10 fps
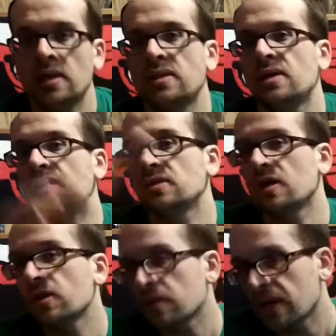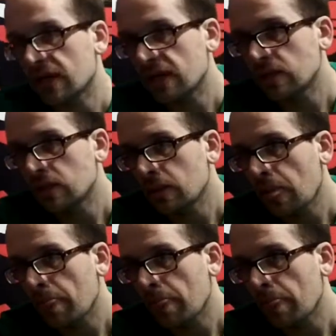Now, on the other hand,